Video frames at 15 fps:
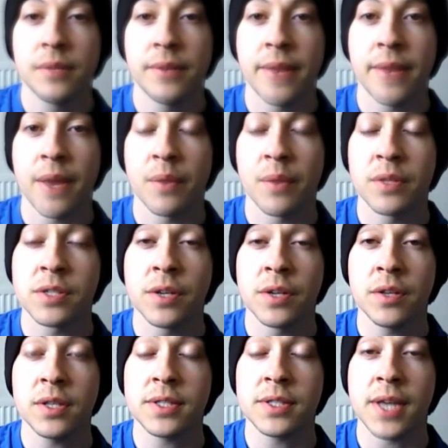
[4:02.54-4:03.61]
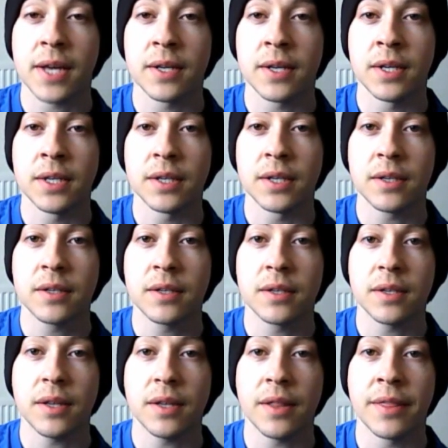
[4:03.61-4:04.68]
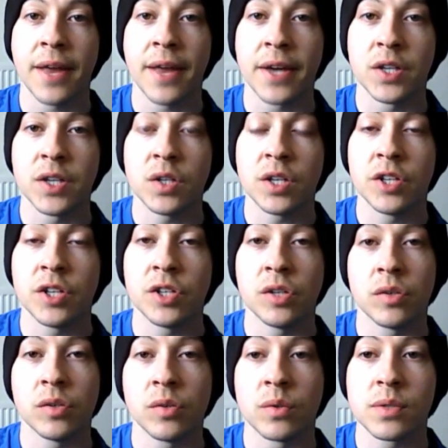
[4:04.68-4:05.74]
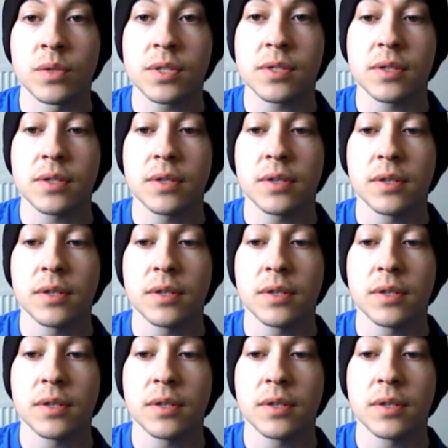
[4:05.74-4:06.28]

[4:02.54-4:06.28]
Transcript: Now, there's another technique that you can use